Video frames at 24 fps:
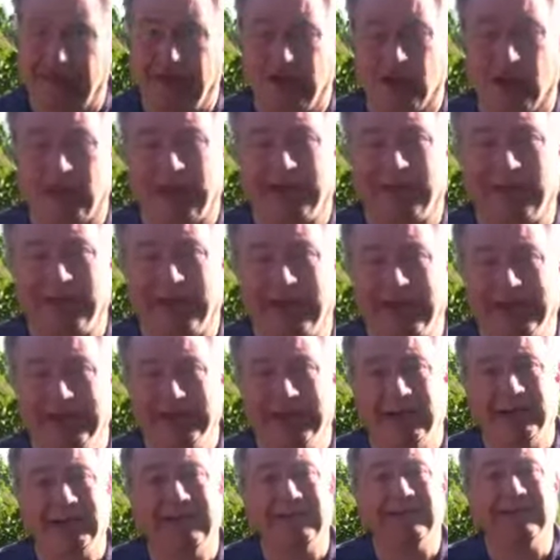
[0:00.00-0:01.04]
We find
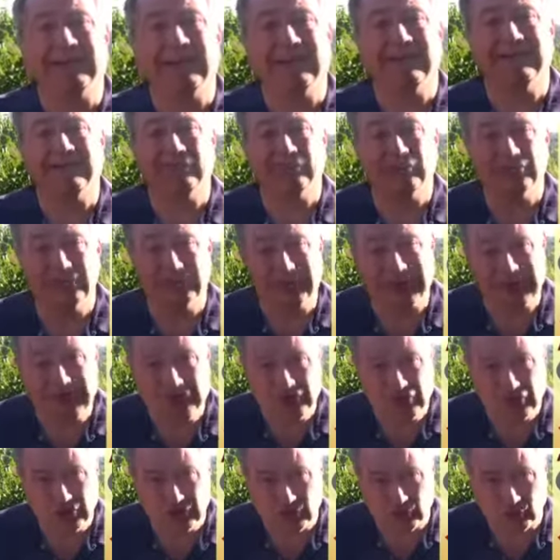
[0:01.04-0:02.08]
out in
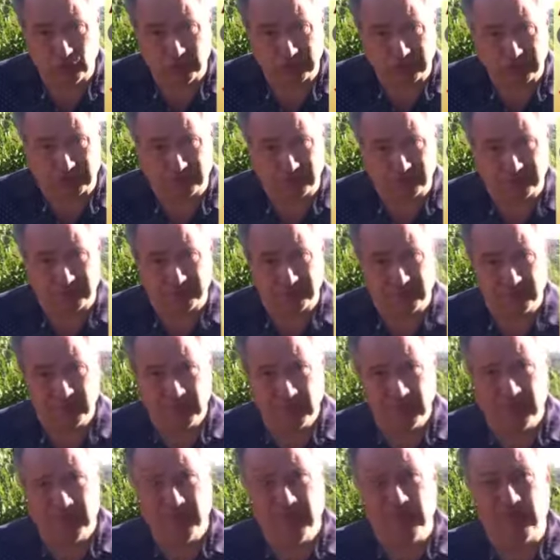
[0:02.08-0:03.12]
conversation with them
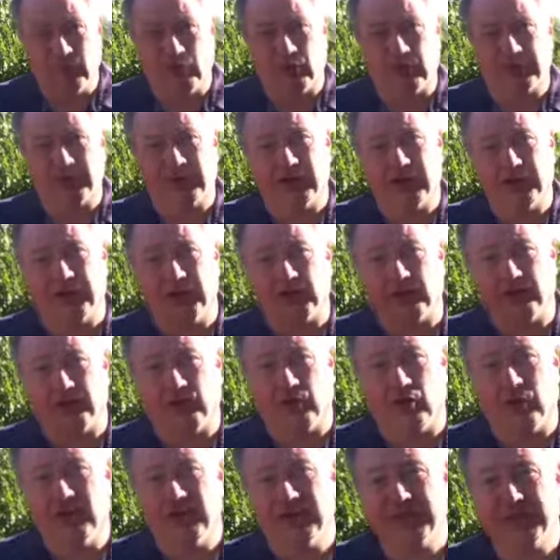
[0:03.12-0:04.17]
what their performance